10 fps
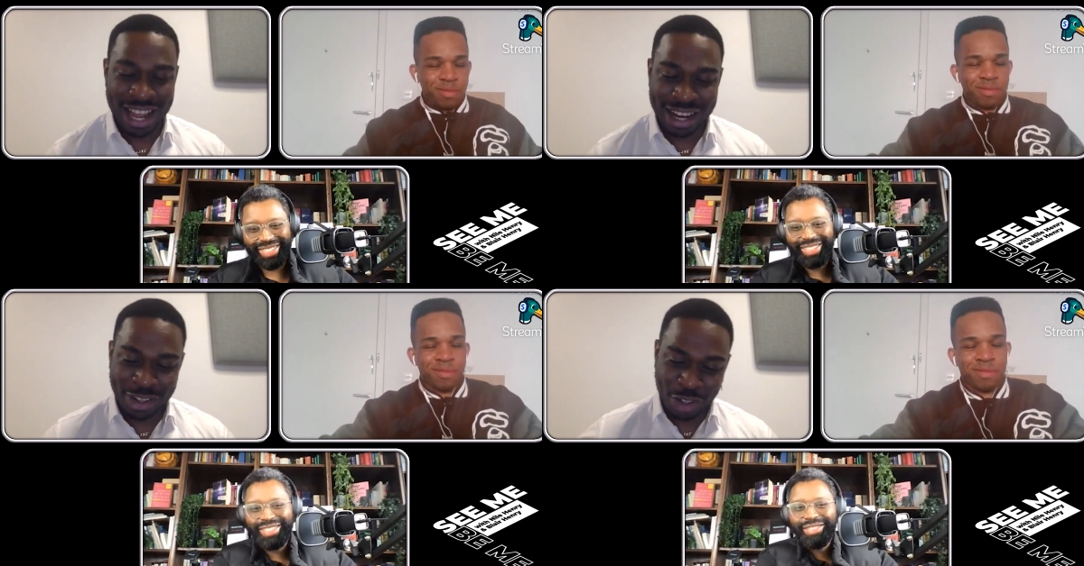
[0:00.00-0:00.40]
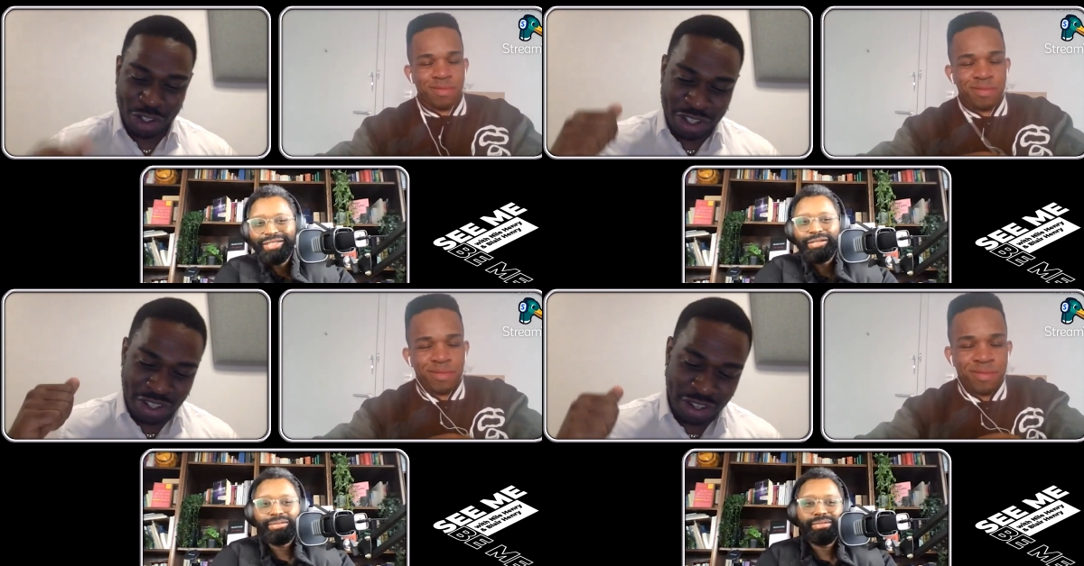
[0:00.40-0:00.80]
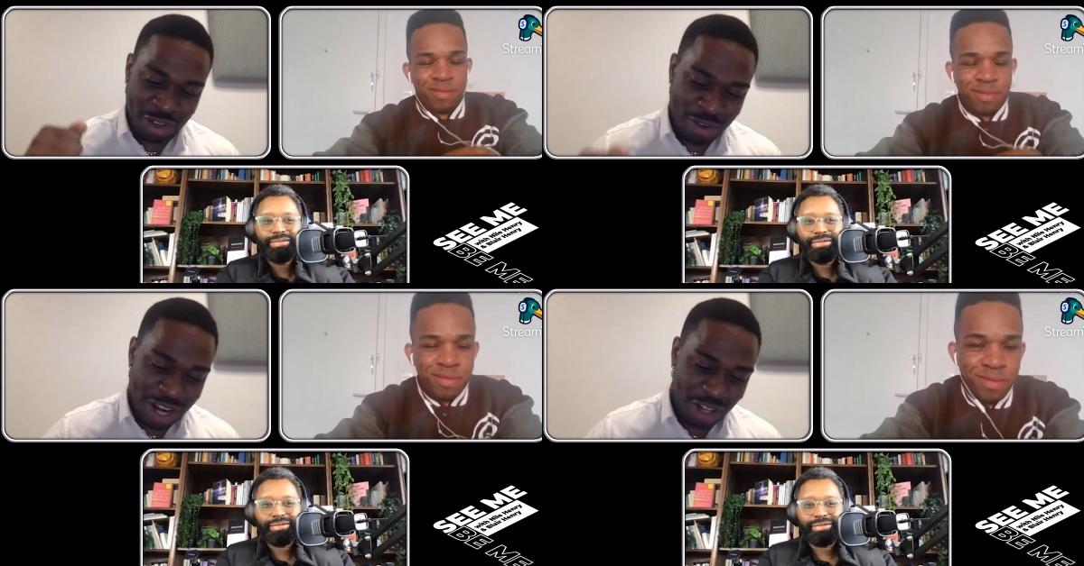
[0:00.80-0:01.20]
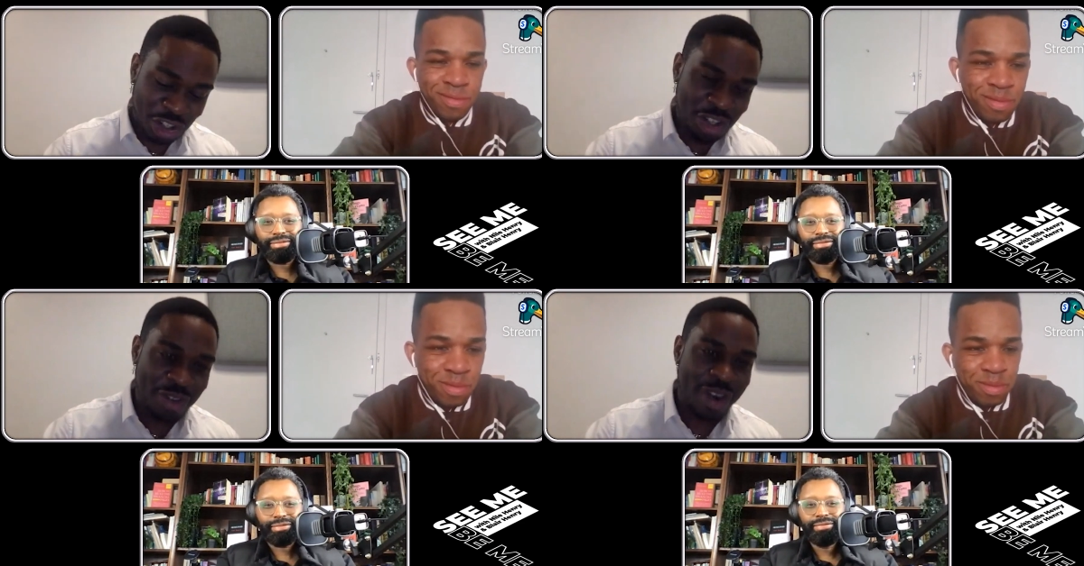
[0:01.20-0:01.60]
Speaker 1: And just to
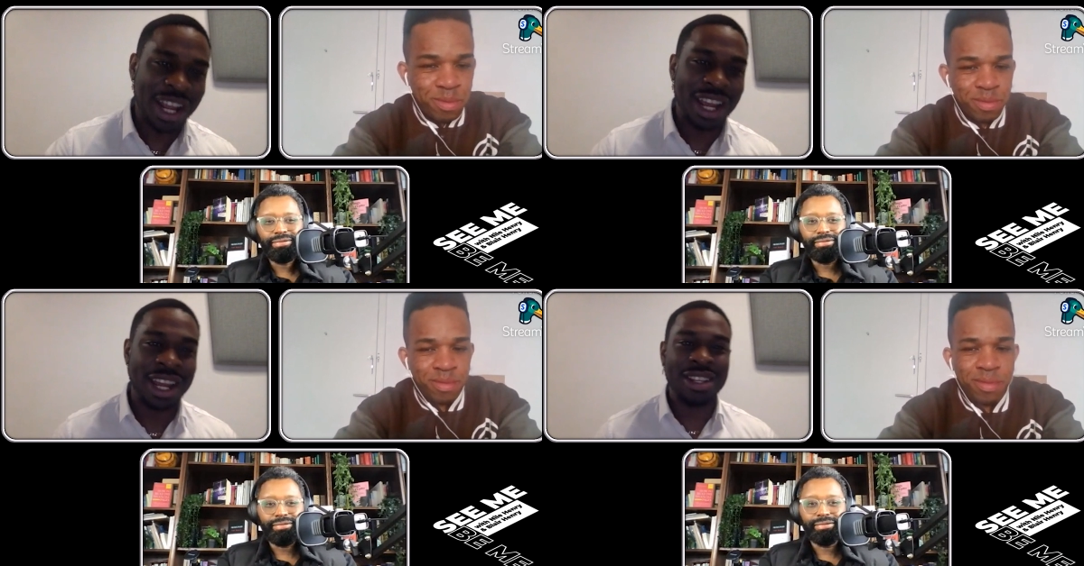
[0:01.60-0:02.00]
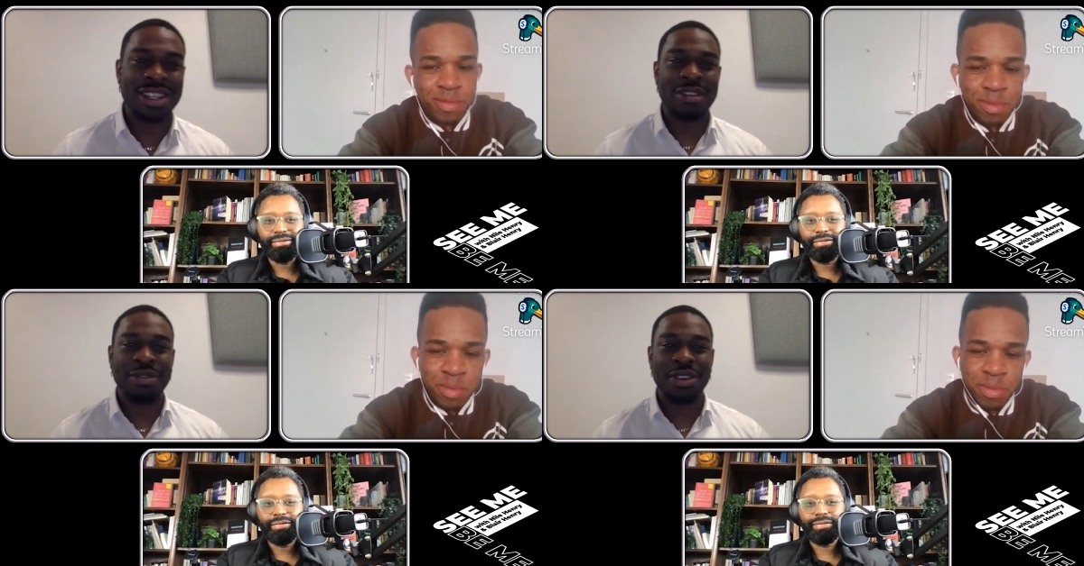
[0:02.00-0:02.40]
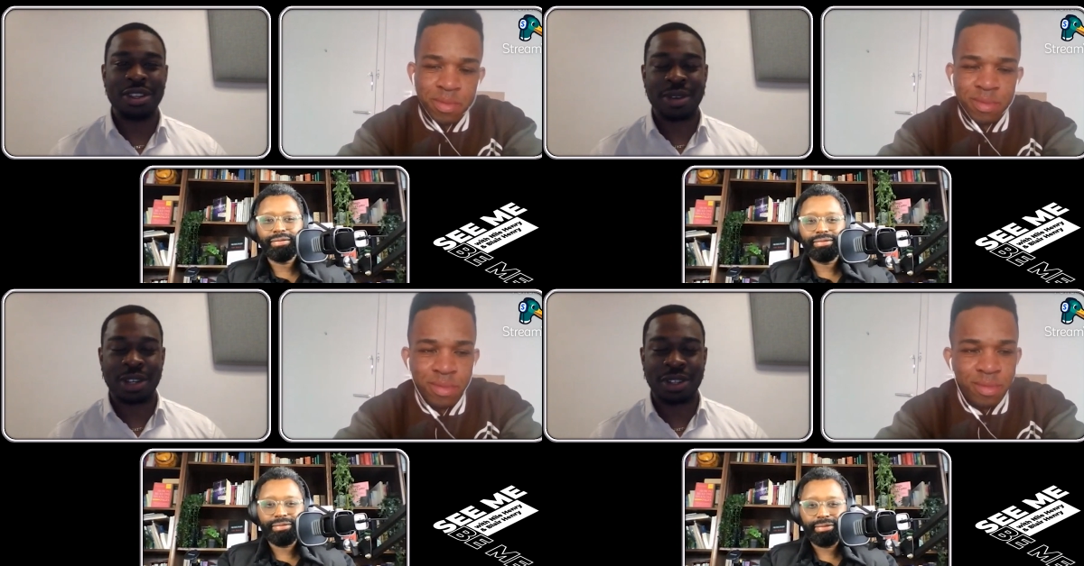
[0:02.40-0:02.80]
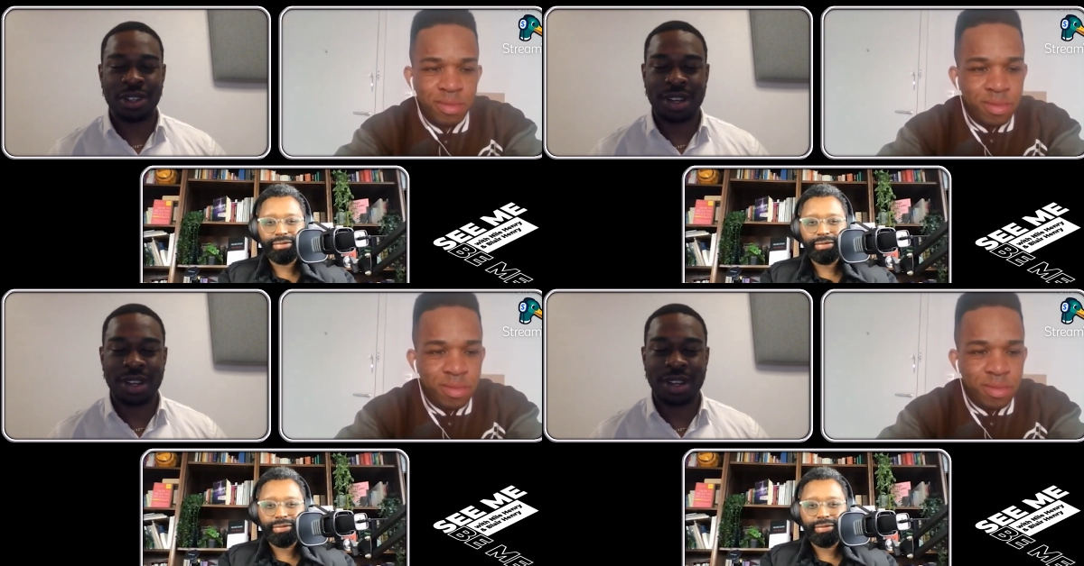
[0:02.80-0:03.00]
crash straight into that first question,